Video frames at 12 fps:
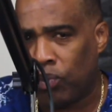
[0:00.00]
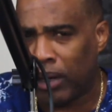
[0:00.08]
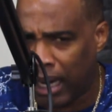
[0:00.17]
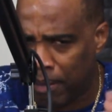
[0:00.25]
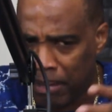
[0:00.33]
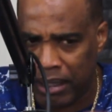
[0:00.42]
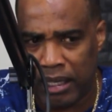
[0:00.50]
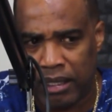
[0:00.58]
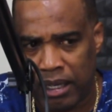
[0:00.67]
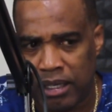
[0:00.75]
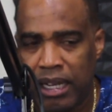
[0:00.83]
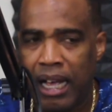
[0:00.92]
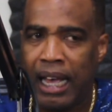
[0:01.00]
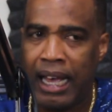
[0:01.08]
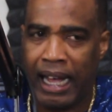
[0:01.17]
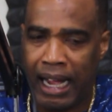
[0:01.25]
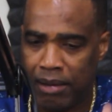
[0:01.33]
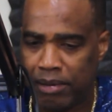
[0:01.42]
What that money does,
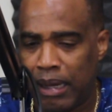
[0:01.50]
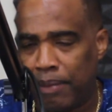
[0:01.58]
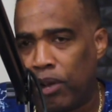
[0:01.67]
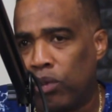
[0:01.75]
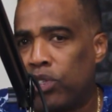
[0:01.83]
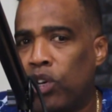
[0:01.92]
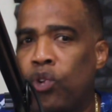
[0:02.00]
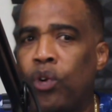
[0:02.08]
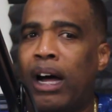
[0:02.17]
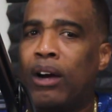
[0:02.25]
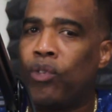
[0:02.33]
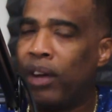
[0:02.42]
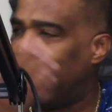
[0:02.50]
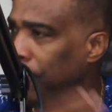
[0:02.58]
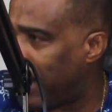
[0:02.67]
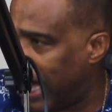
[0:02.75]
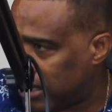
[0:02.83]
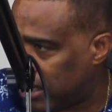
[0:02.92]
it helps them now to go out and
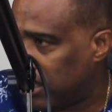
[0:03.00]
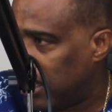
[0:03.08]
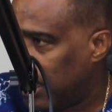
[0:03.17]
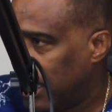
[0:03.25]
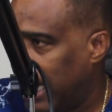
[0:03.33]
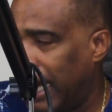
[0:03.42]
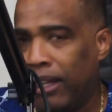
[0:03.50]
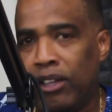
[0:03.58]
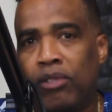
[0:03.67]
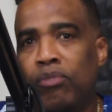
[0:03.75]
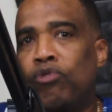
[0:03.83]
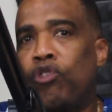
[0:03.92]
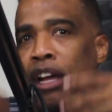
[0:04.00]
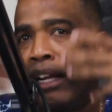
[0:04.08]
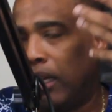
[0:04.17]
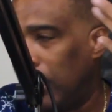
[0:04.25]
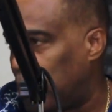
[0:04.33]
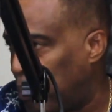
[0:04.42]
reinvest in
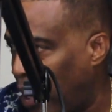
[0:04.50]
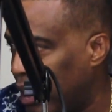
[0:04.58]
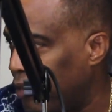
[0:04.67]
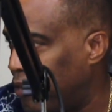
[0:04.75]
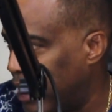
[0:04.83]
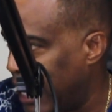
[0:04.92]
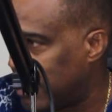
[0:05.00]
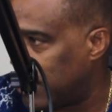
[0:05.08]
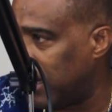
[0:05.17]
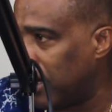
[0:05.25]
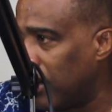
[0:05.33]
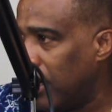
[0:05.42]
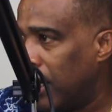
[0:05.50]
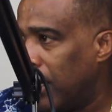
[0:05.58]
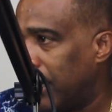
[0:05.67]
creating a product for next year. Because it's